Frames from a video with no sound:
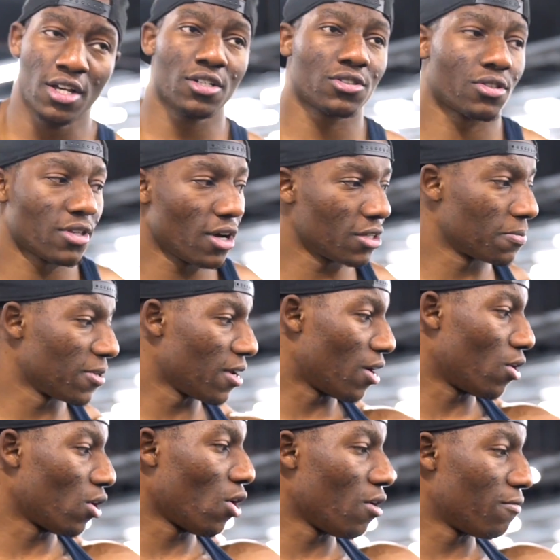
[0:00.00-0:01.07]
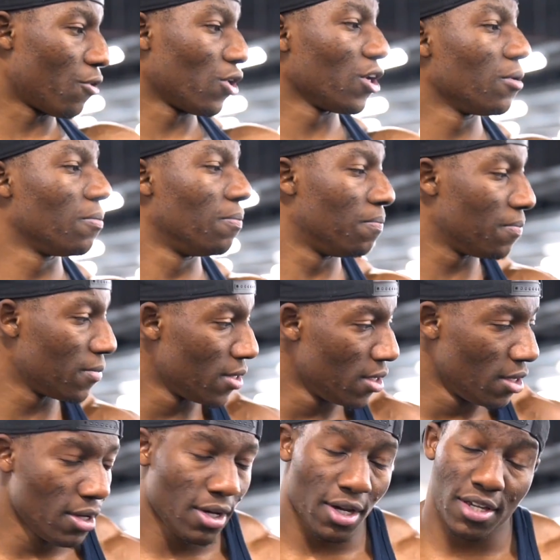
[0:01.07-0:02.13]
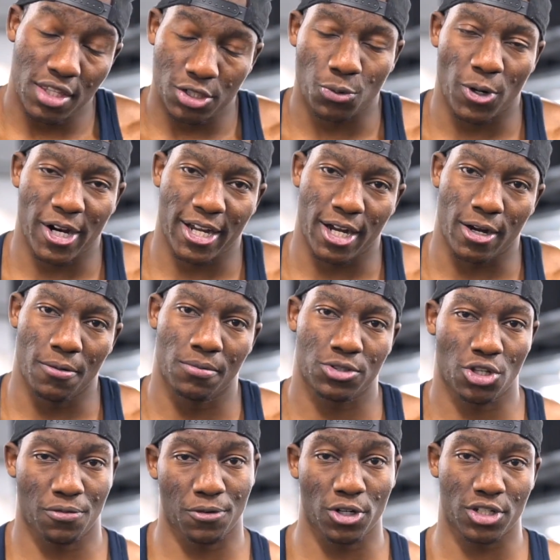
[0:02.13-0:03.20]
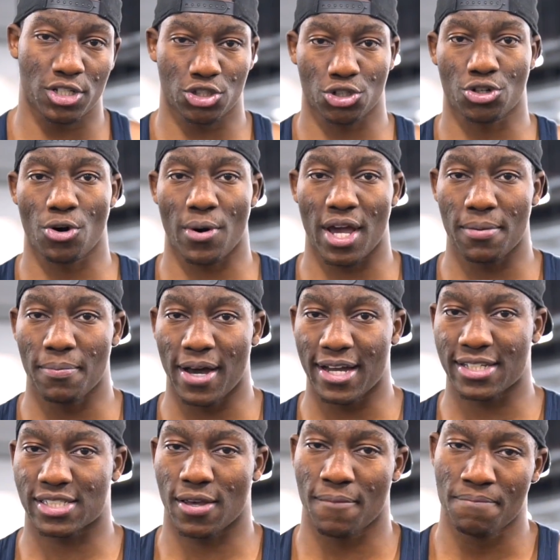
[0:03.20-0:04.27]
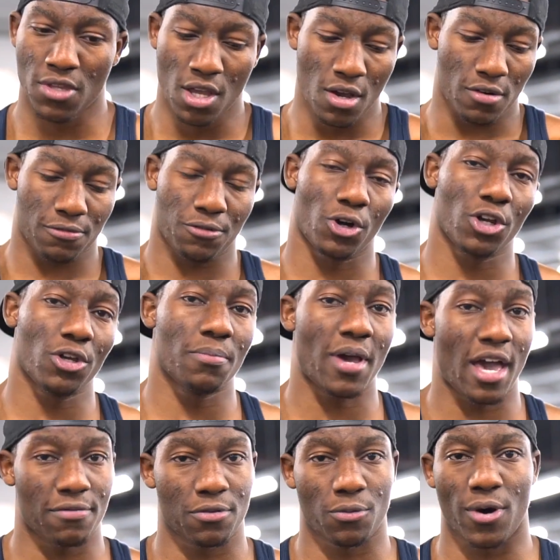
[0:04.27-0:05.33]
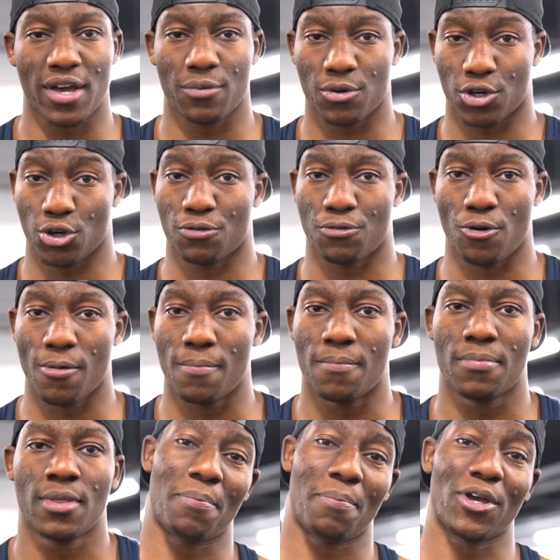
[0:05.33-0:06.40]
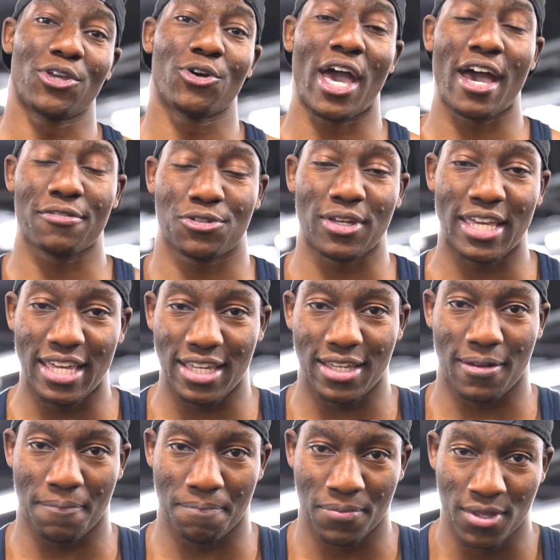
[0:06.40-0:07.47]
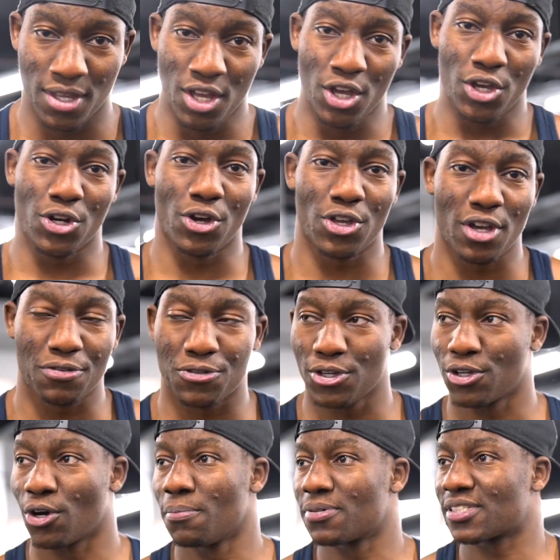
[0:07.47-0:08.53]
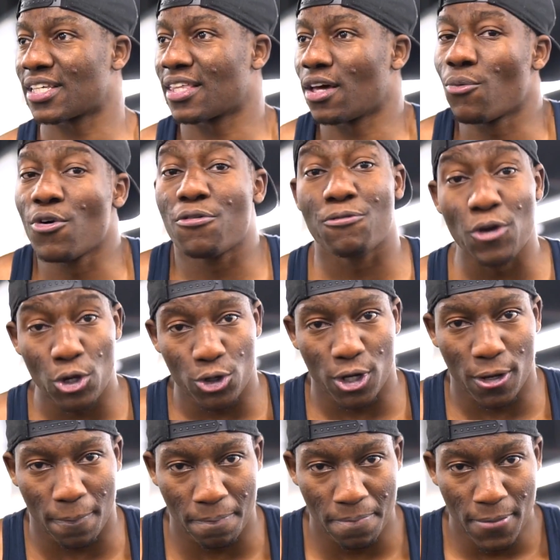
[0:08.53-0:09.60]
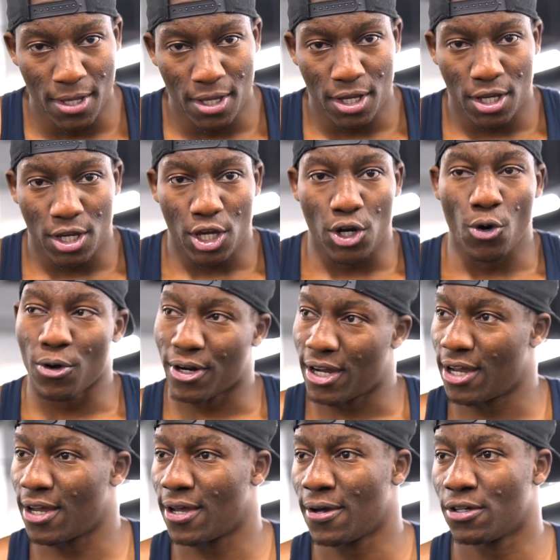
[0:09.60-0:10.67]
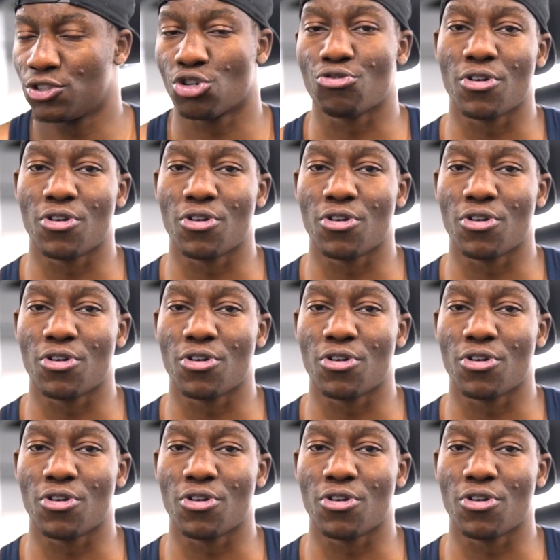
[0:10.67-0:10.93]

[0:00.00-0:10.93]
So that's been a lot of volume in this workout. So if you're looking to grow head mass, volume, heavy weight with good form, but you have to eat. You know, you have to compensate that with food in order to